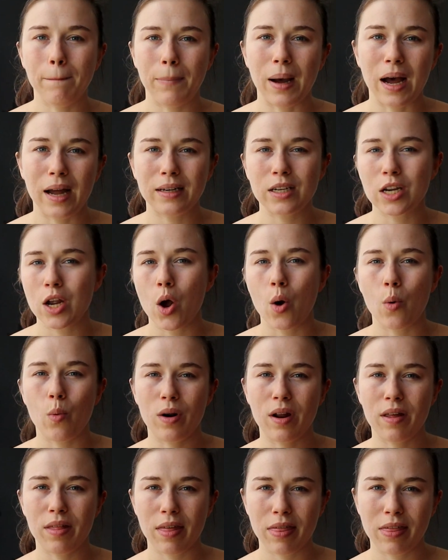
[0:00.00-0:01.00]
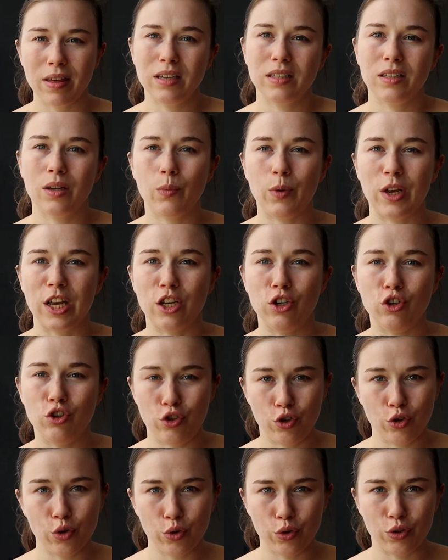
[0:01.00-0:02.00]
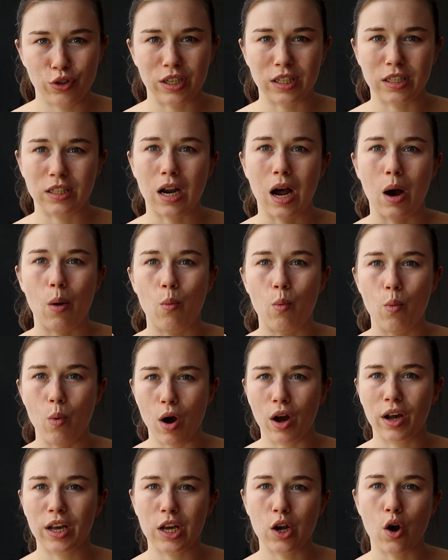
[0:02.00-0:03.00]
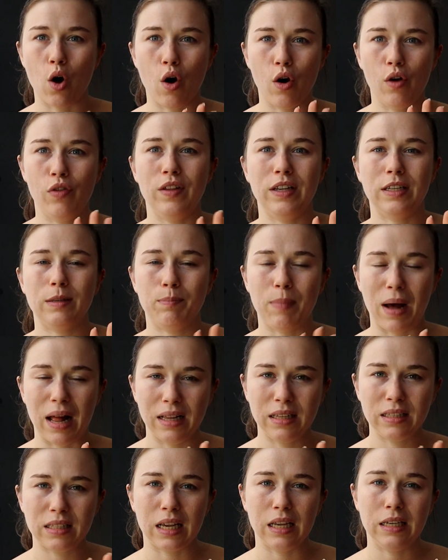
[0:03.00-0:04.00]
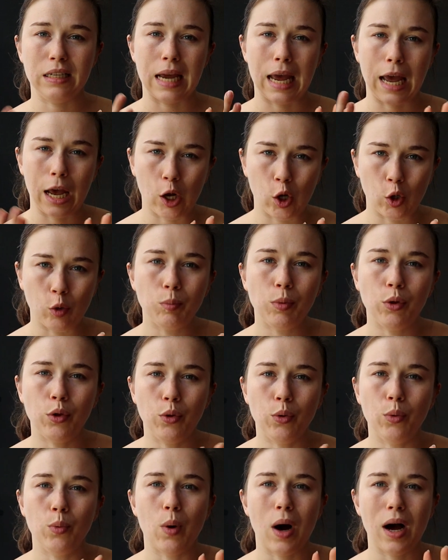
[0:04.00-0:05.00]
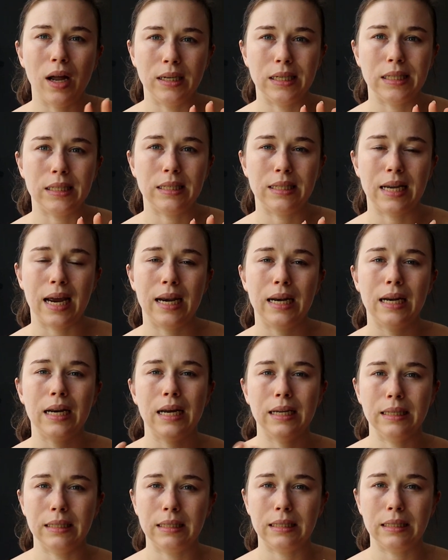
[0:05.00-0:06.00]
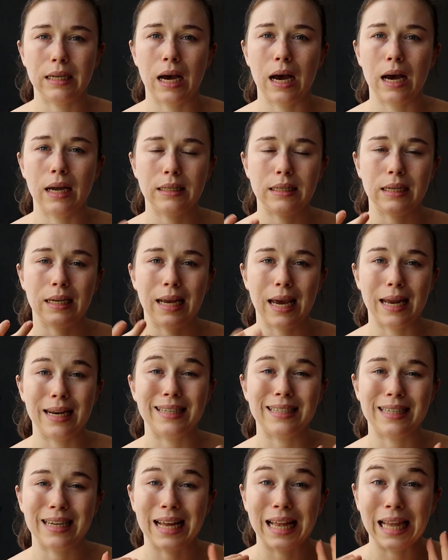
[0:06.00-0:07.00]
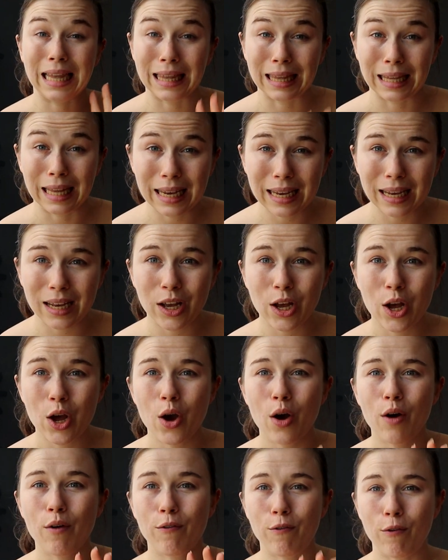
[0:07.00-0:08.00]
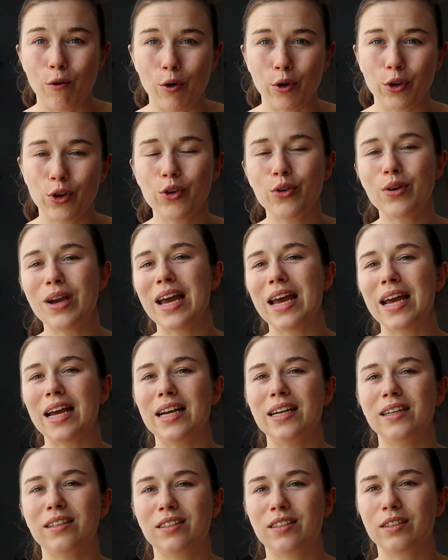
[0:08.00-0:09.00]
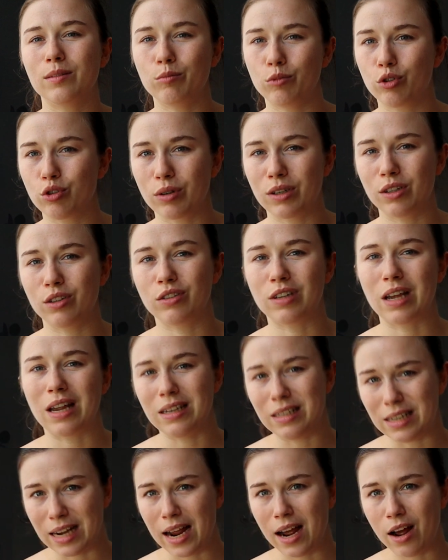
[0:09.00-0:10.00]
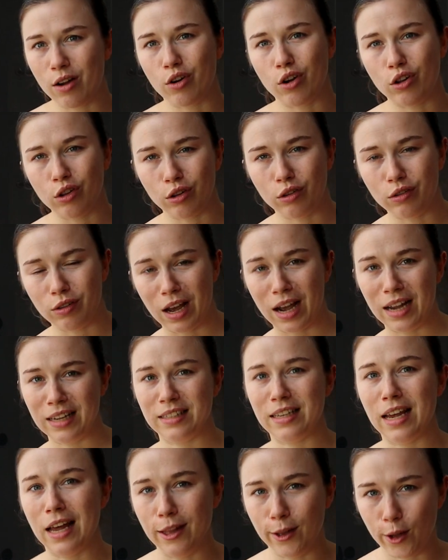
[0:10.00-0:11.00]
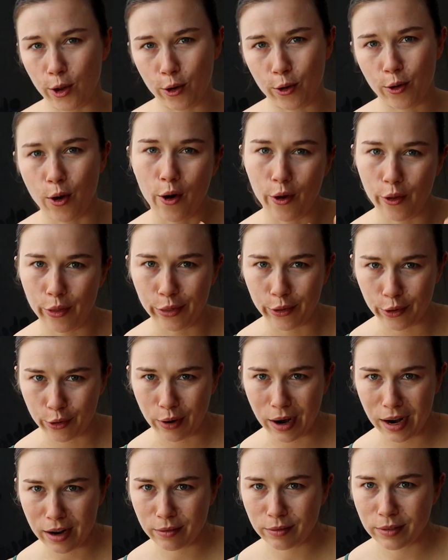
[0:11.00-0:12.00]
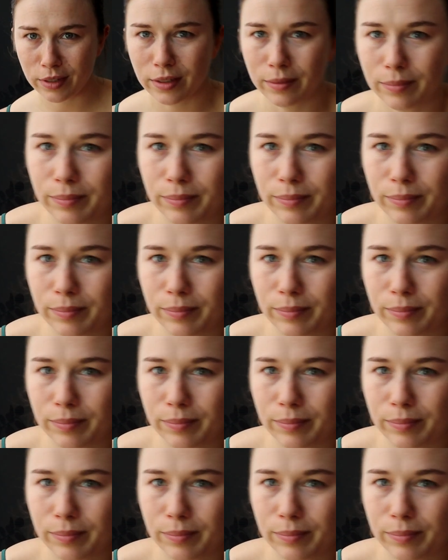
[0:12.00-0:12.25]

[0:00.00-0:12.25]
But one of the things that we can do to start working on this balance and to help you understand it and start to get it to click for you is some drills down nice and low on the ground.